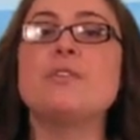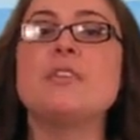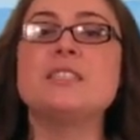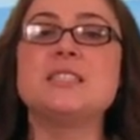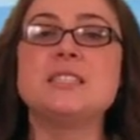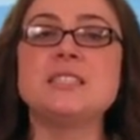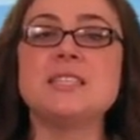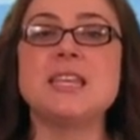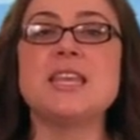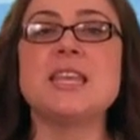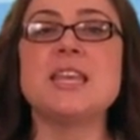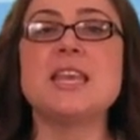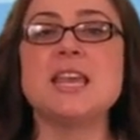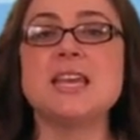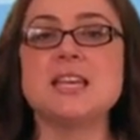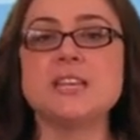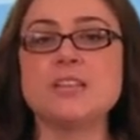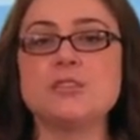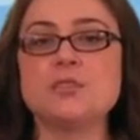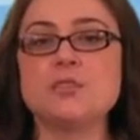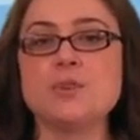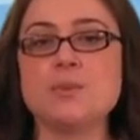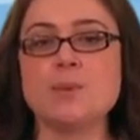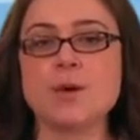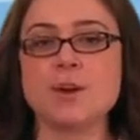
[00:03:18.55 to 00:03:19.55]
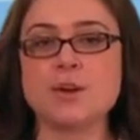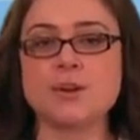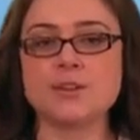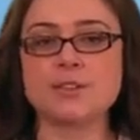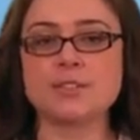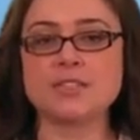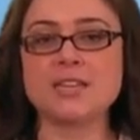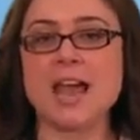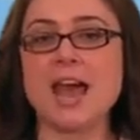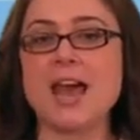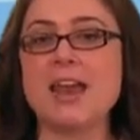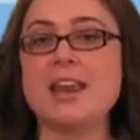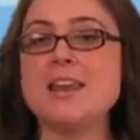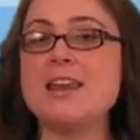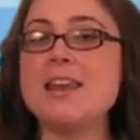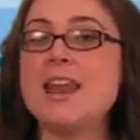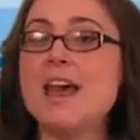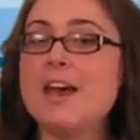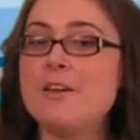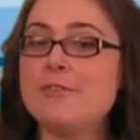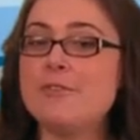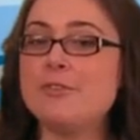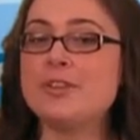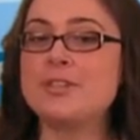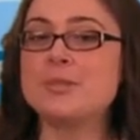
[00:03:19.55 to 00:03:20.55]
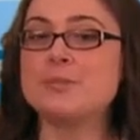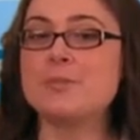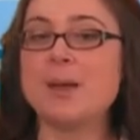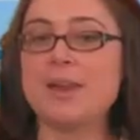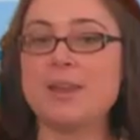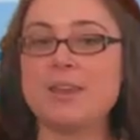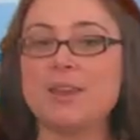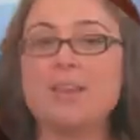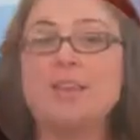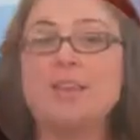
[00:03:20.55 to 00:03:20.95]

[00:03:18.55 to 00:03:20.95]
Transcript: of its CE industry partners to add a Netflix button